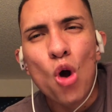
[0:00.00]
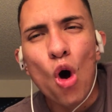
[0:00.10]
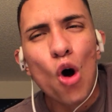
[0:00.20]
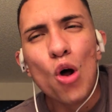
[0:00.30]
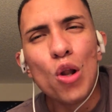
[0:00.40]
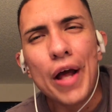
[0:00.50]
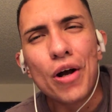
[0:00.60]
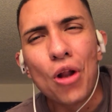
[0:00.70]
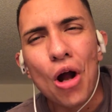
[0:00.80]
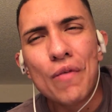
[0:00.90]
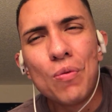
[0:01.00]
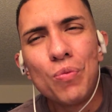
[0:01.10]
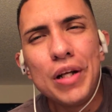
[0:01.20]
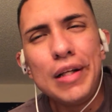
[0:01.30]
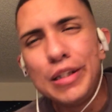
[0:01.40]
uh, like a lot of them
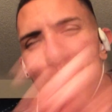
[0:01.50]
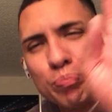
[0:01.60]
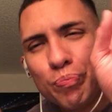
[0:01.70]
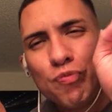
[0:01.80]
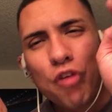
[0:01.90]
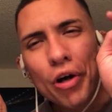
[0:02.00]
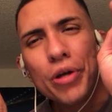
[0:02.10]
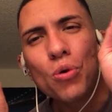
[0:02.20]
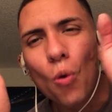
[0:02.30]
read these fucking